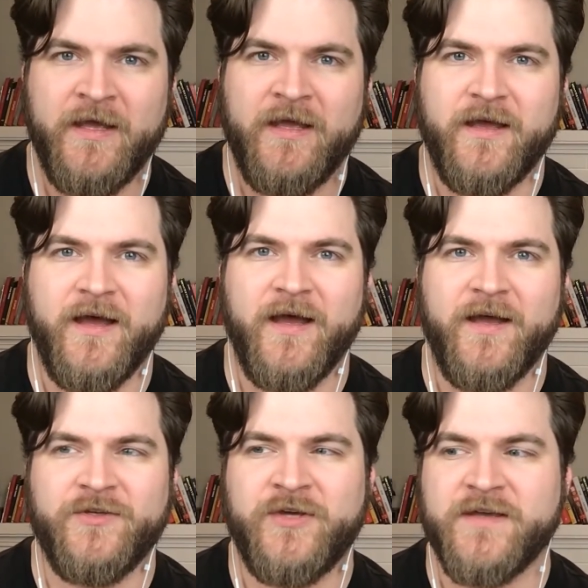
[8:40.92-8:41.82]
Uh,
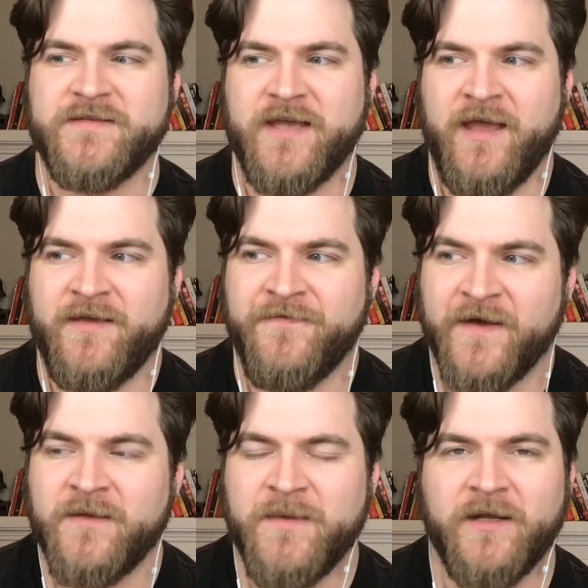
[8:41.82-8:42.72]
because uh,
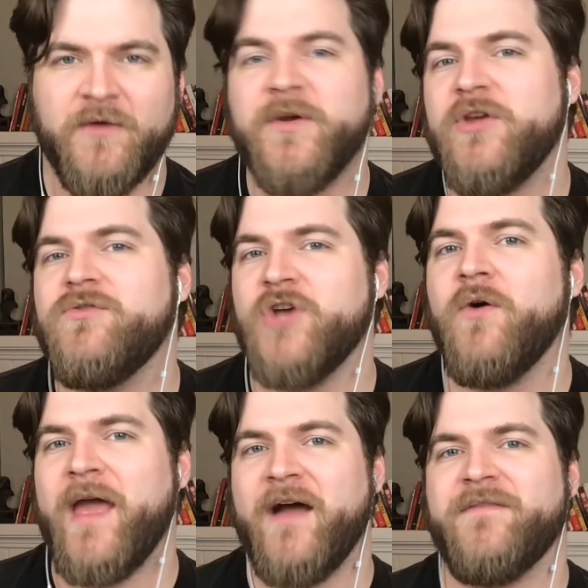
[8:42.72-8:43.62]
fundamentally, when you
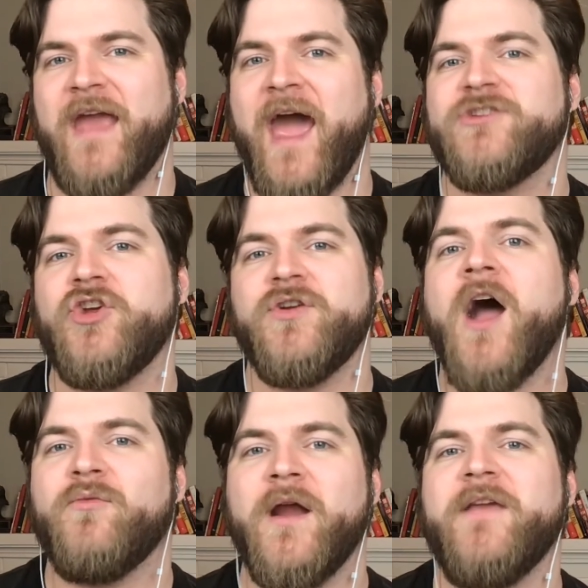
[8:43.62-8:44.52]
don't have cash, you're
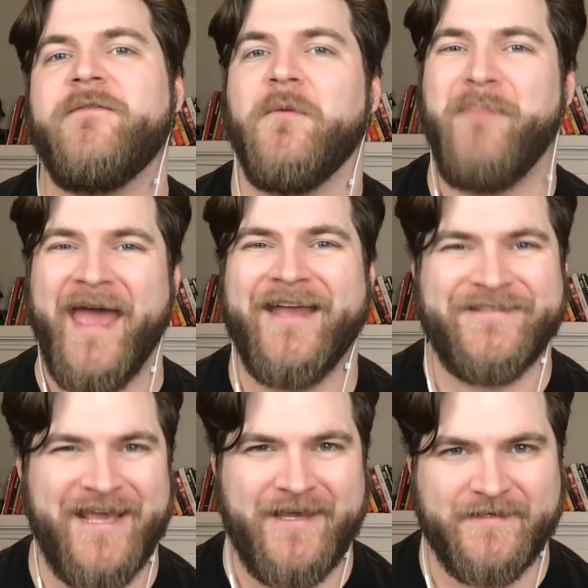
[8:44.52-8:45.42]
not ready for bad
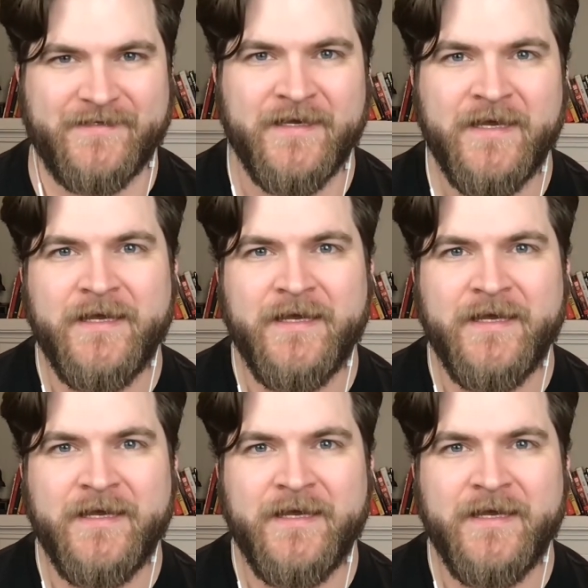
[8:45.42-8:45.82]
days.